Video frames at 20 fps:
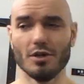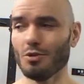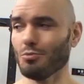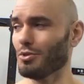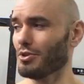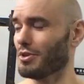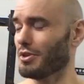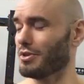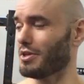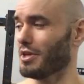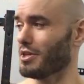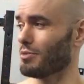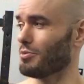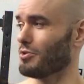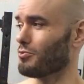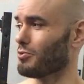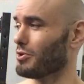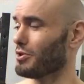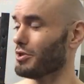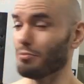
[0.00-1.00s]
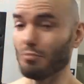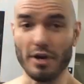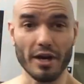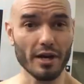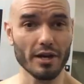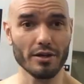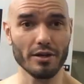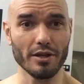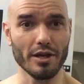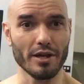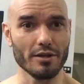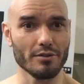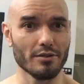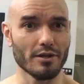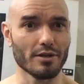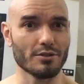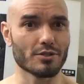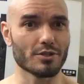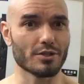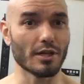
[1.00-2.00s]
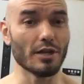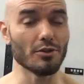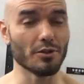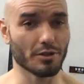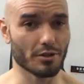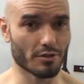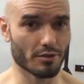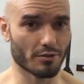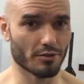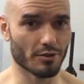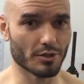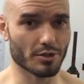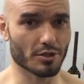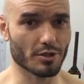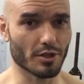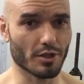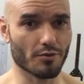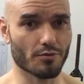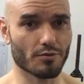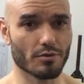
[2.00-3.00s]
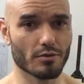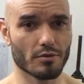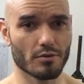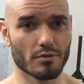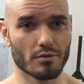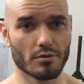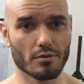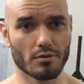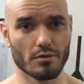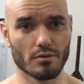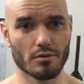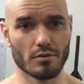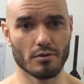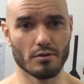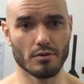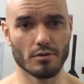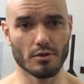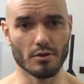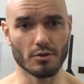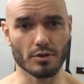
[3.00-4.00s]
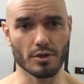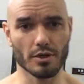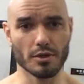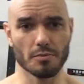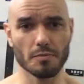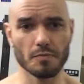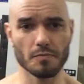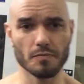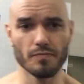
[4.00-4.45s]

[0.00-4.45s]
But they tend to be really bad at selling this stuff. Okay?